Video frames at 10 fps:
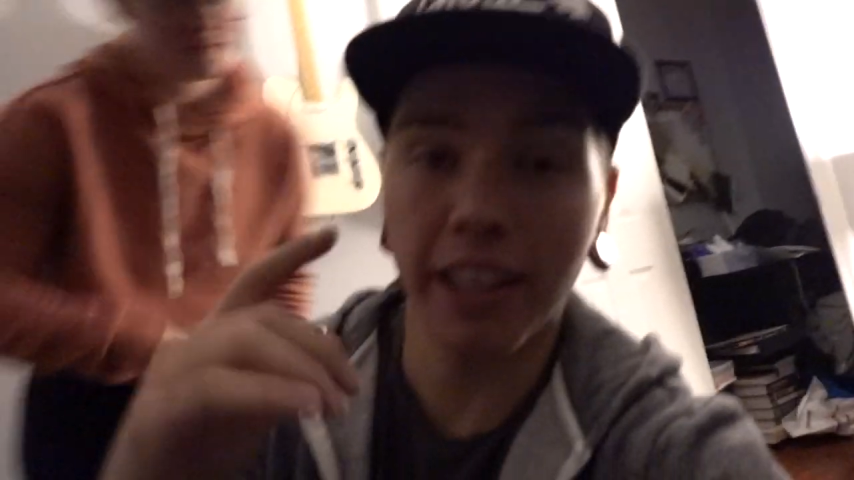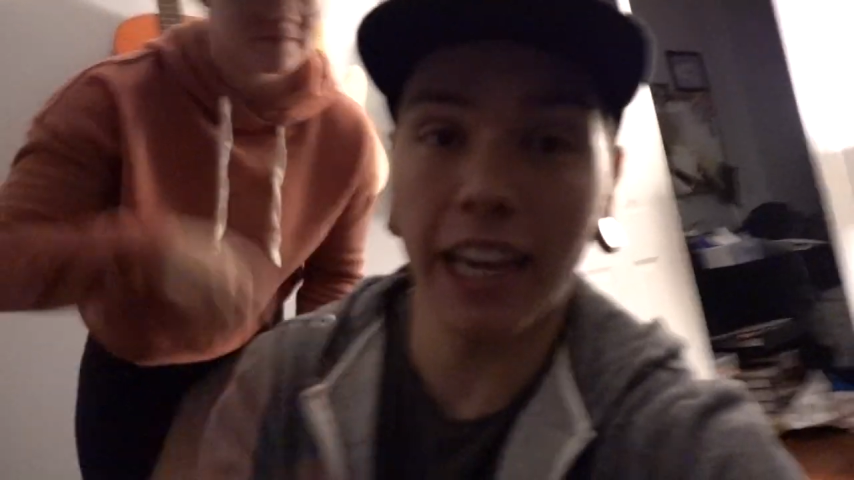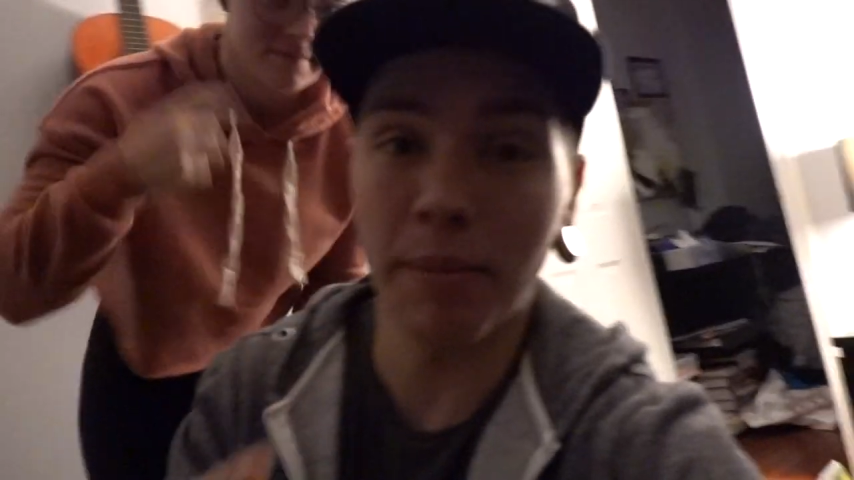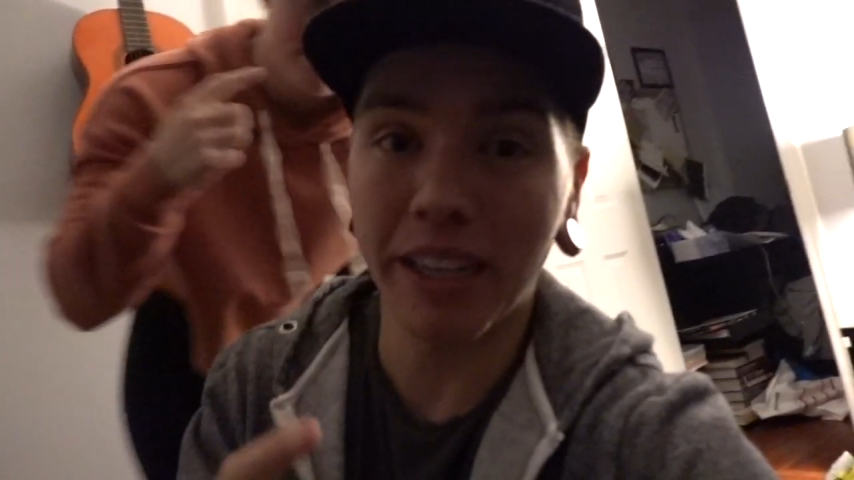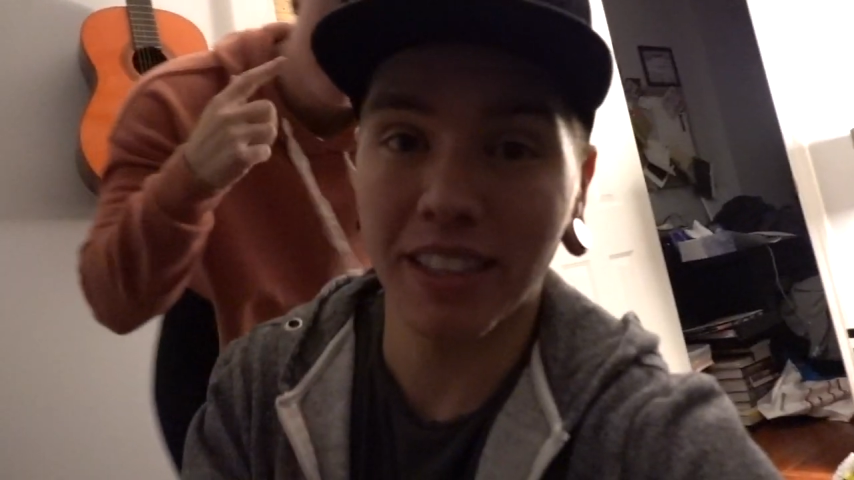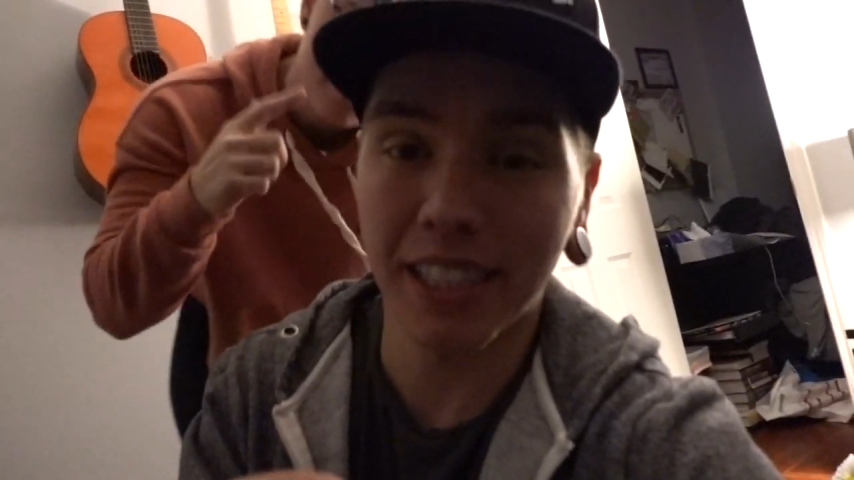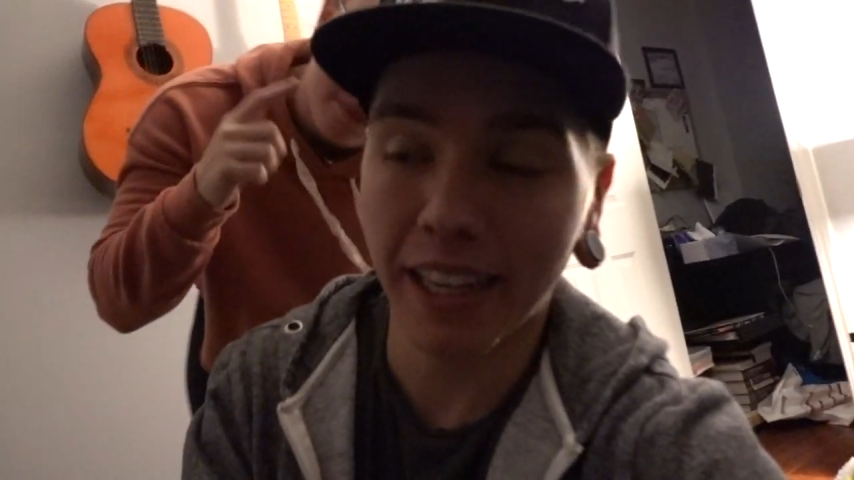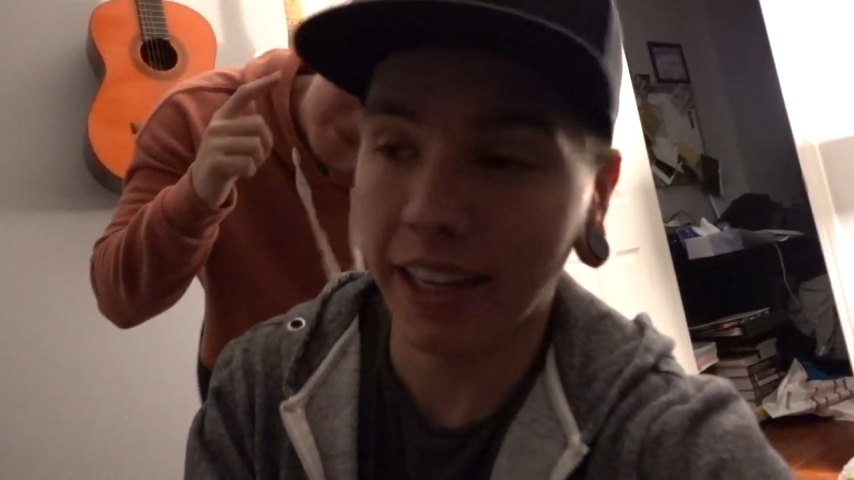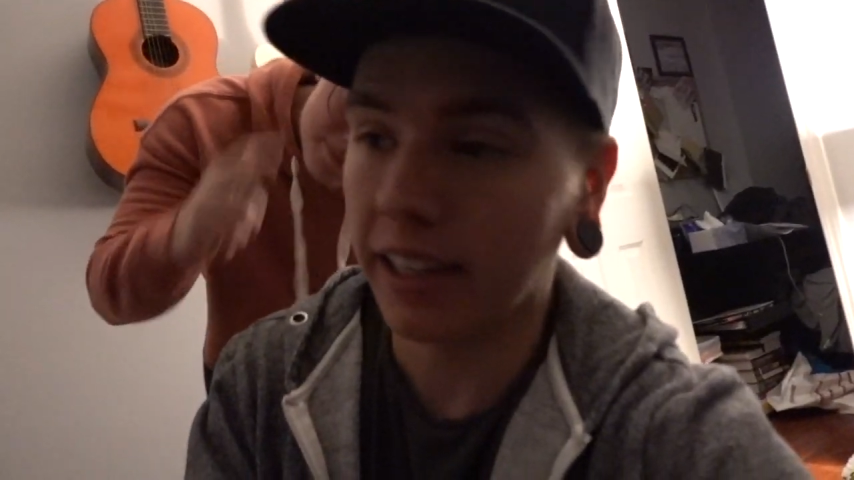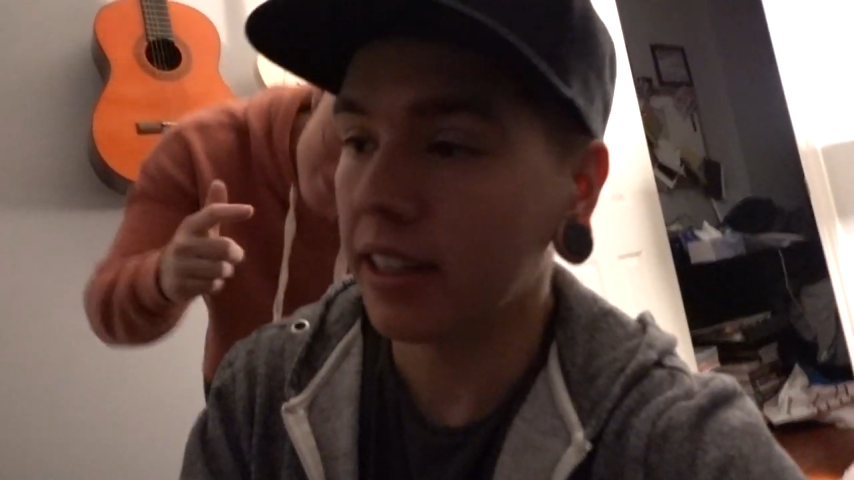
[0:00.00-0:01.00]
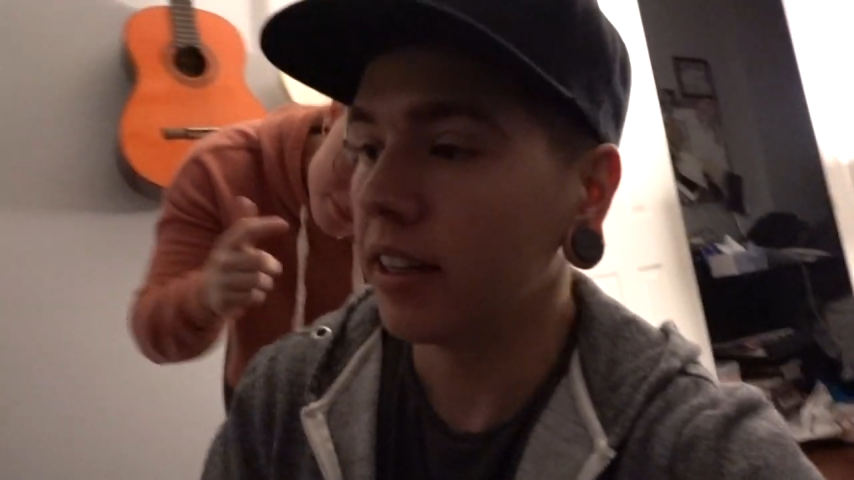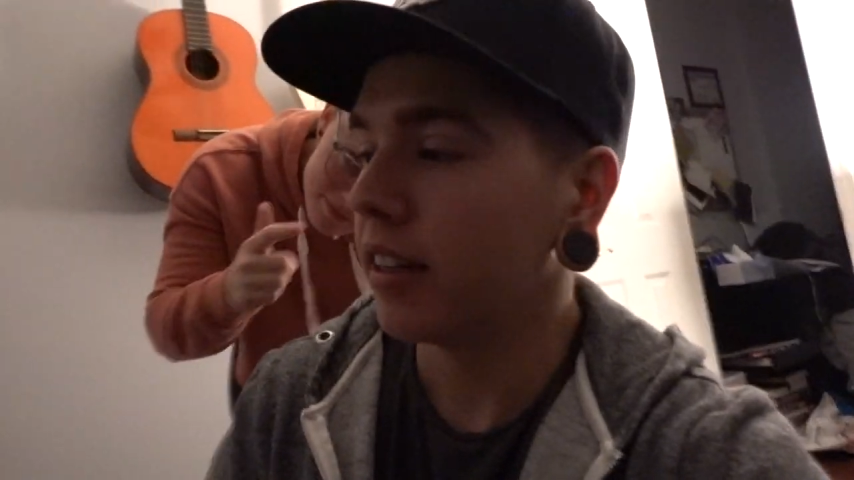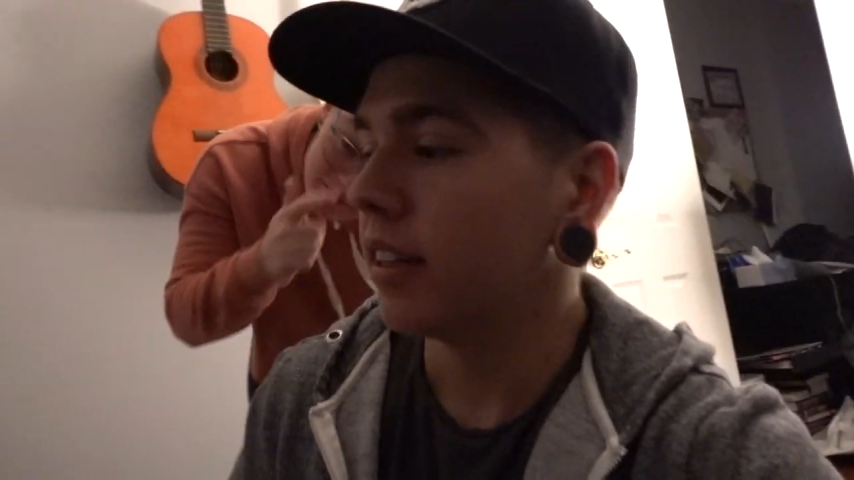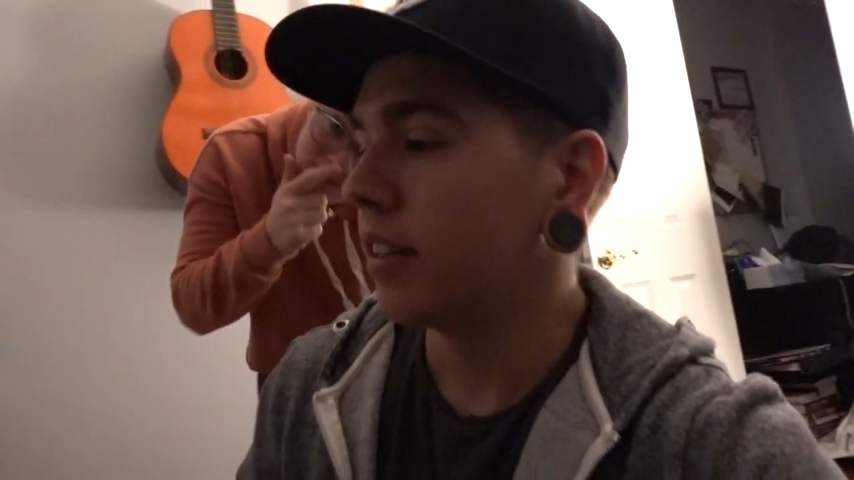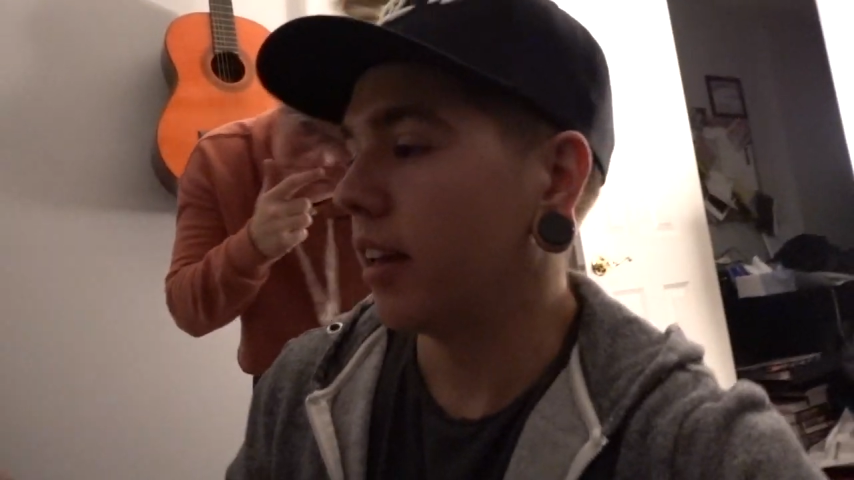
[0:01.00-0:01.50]
gaming tonight.
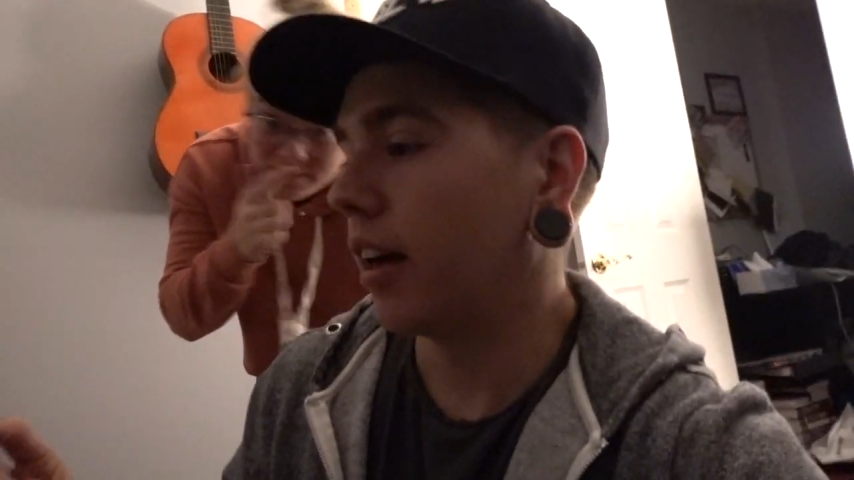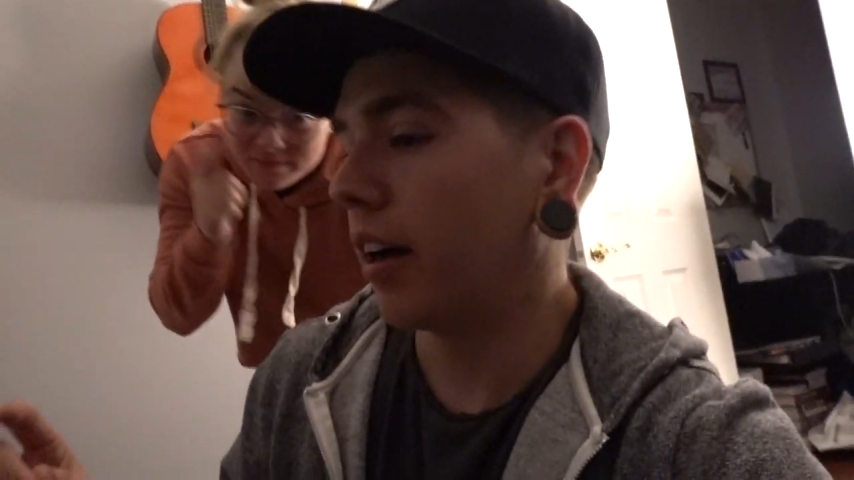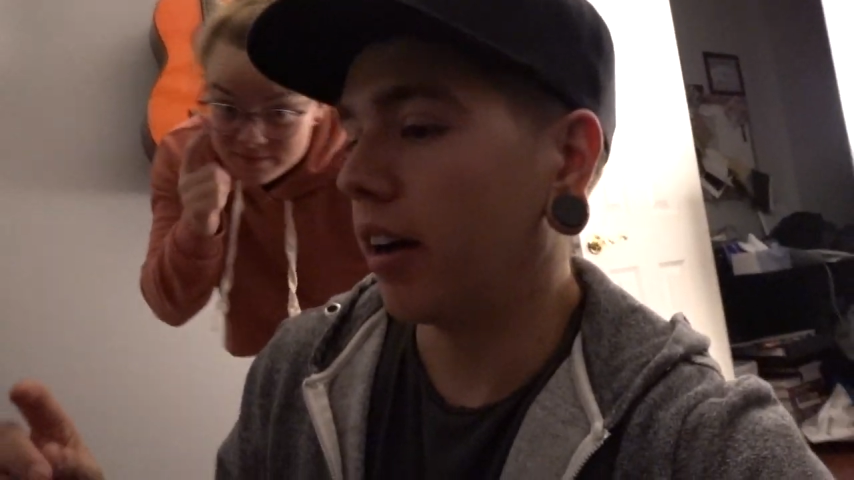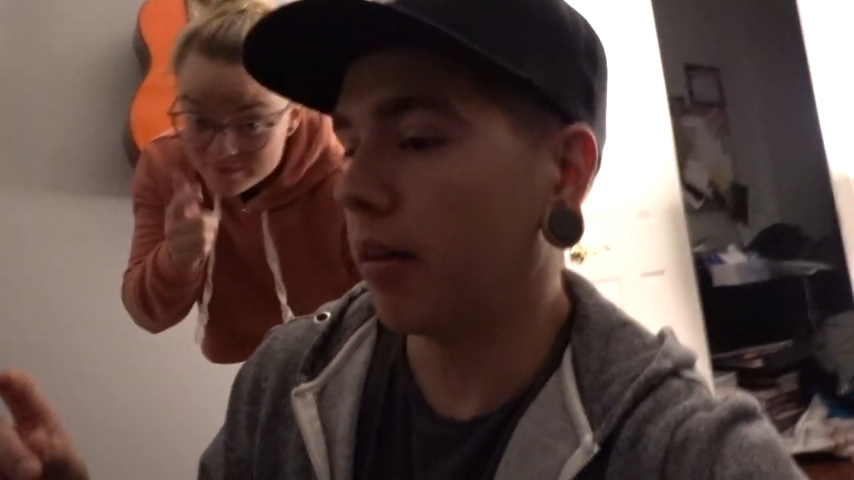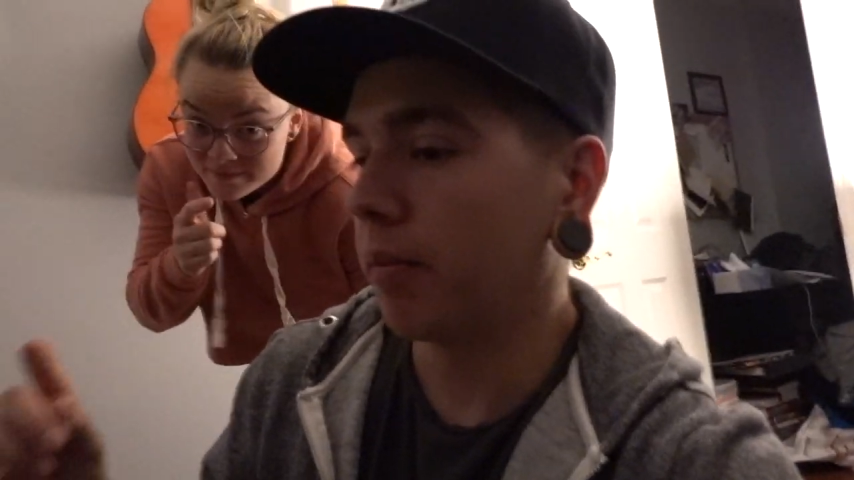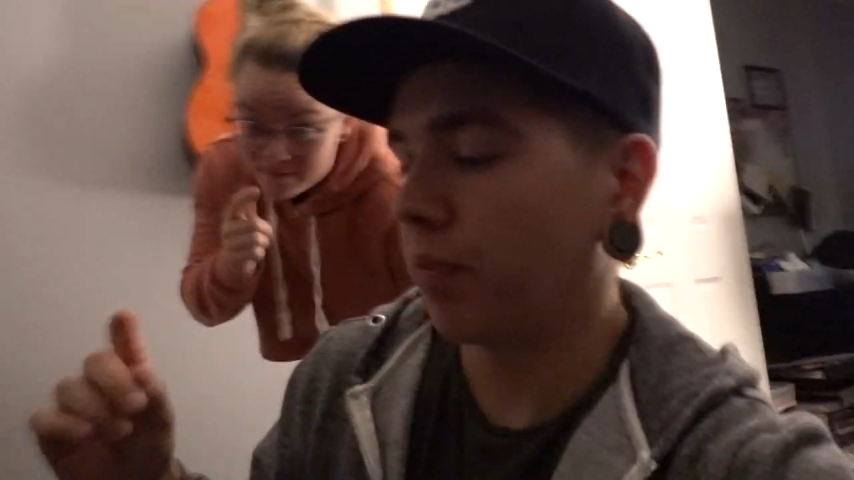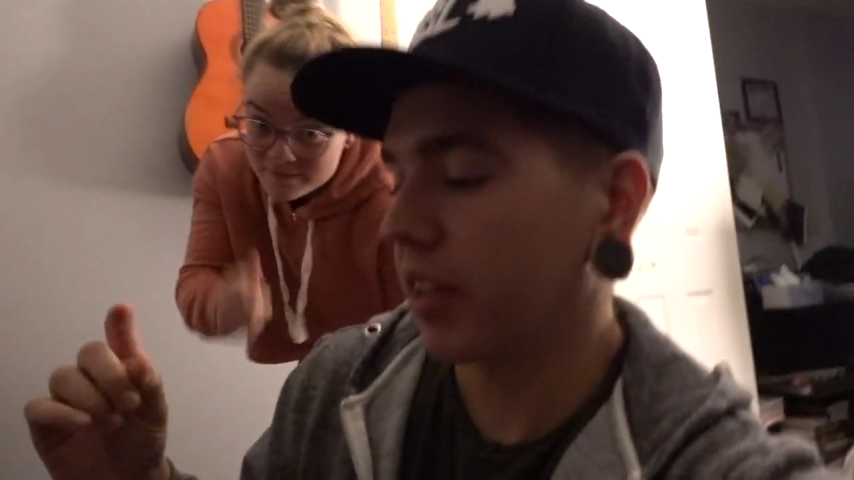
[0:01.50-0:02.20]
Um,